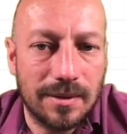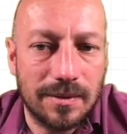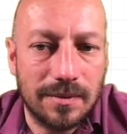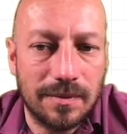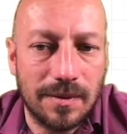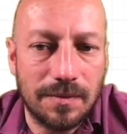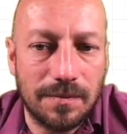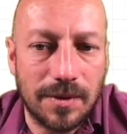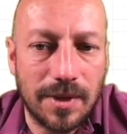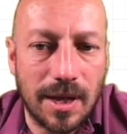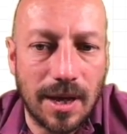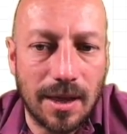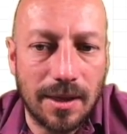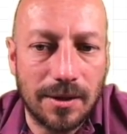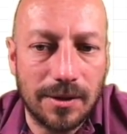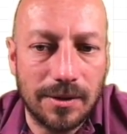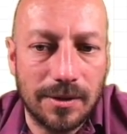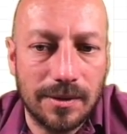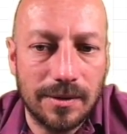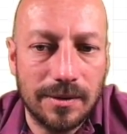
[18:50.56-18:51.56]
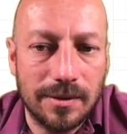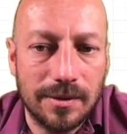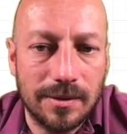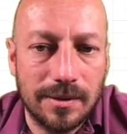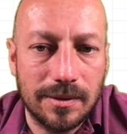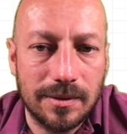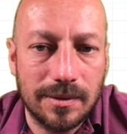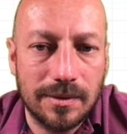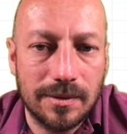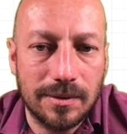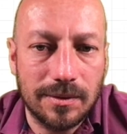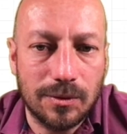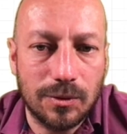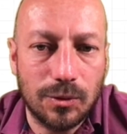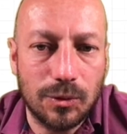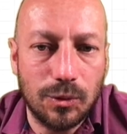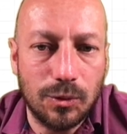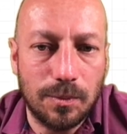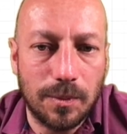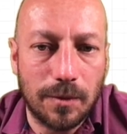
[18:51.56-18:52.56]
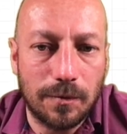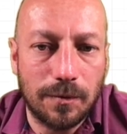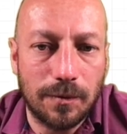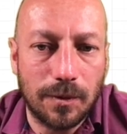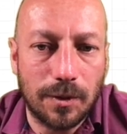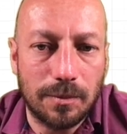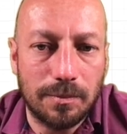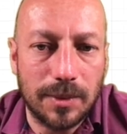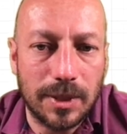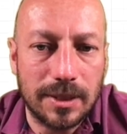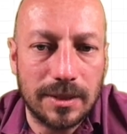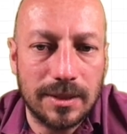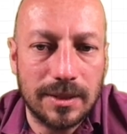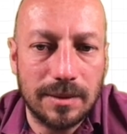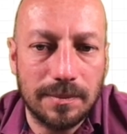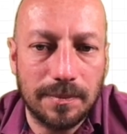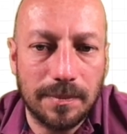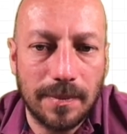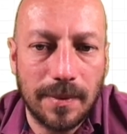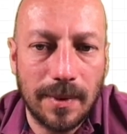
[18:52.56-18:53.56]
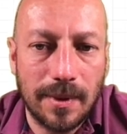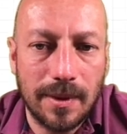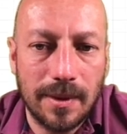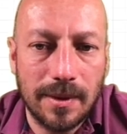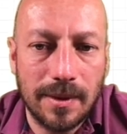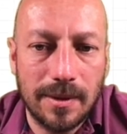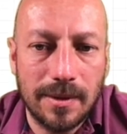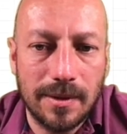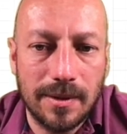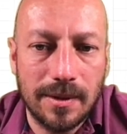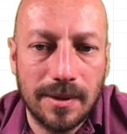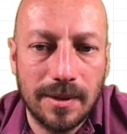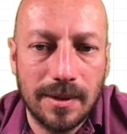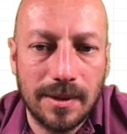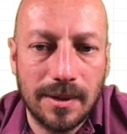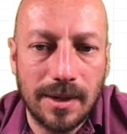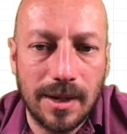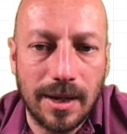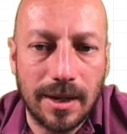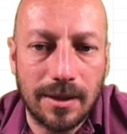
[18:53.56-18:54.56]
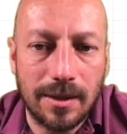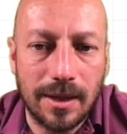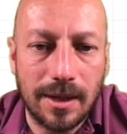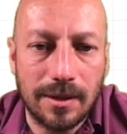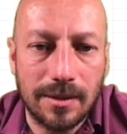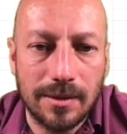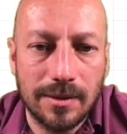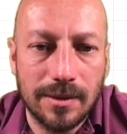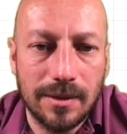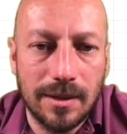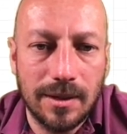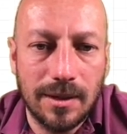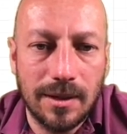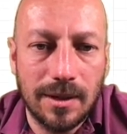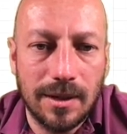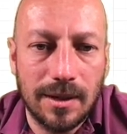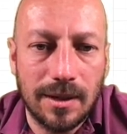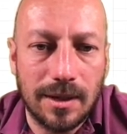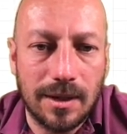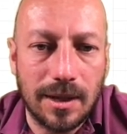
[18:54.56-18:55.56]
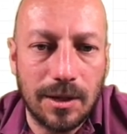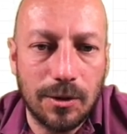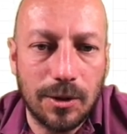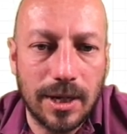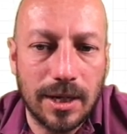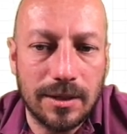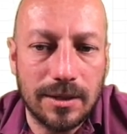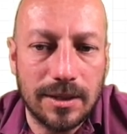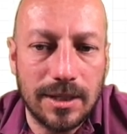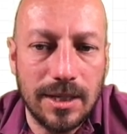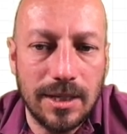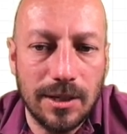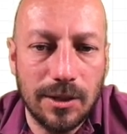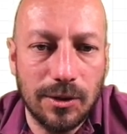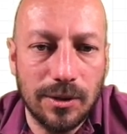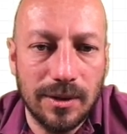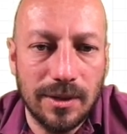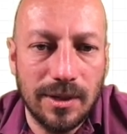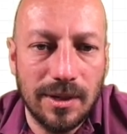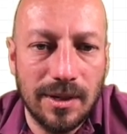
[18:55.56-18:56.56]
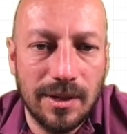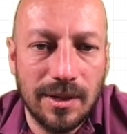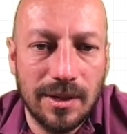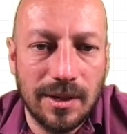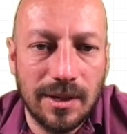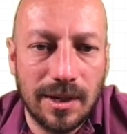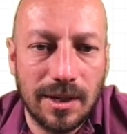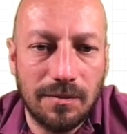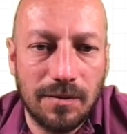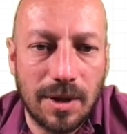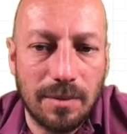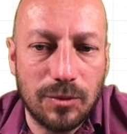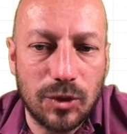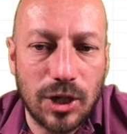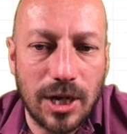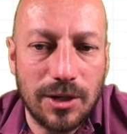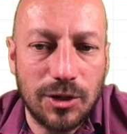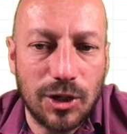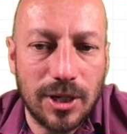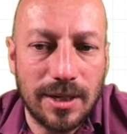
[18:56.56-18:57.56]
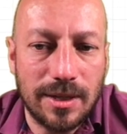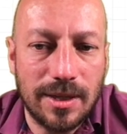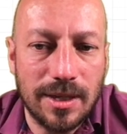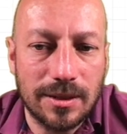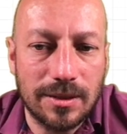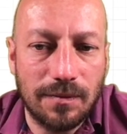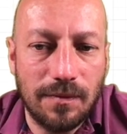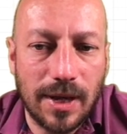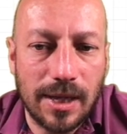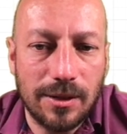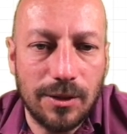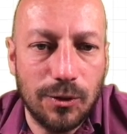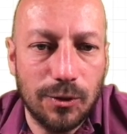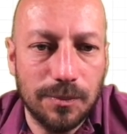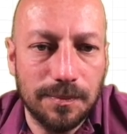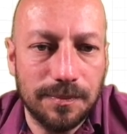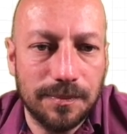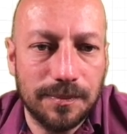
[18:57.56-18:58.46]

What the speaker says: with the other group of 4 bits, like that. And you can see here, if I'm changing this value,